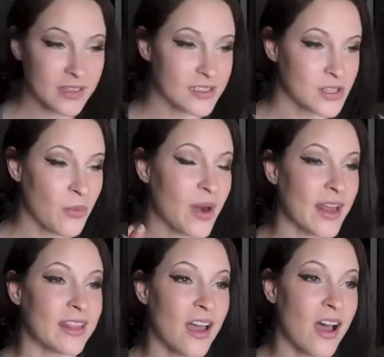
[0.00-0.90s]
So what
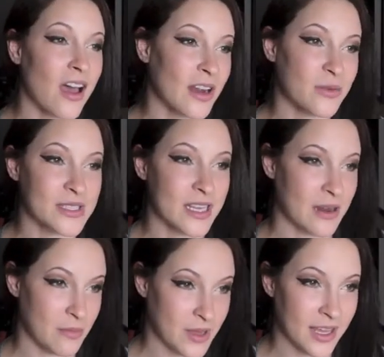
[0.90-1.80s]
I thought it was
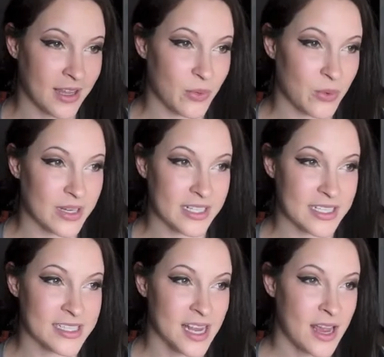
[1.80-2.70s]
gonna be
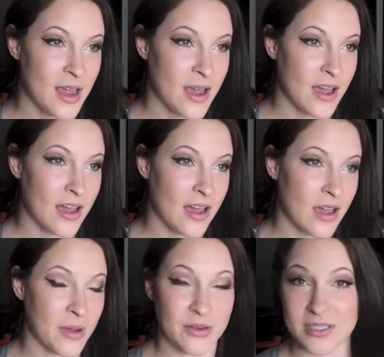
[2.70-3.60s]
was
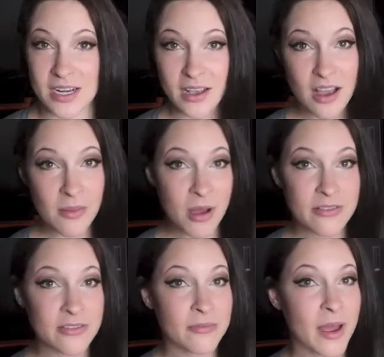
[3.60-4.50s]
I was gonna come
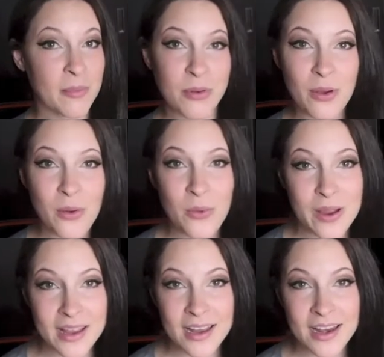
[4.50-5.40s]
off of my pro
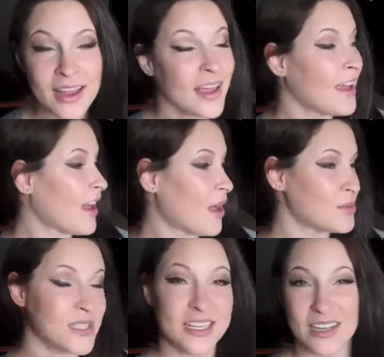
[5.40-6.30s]
win. I
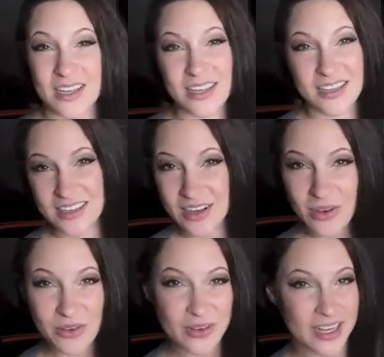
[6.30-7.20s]
was gonna, you
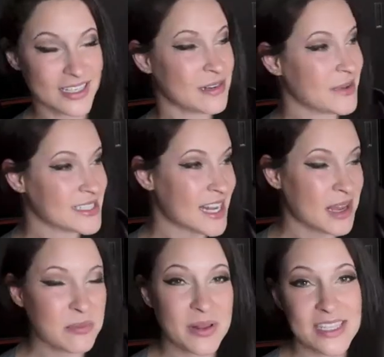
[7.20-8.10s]
know, I did my
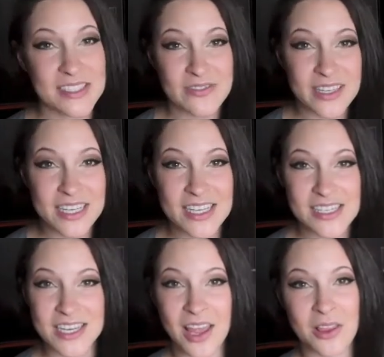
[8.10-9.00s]
second place
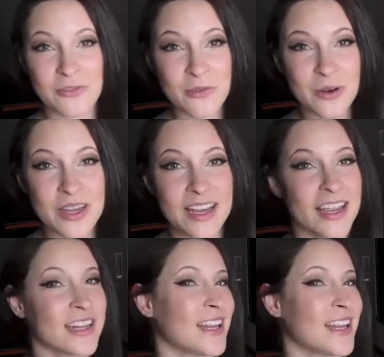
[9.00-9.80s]
finish in California, and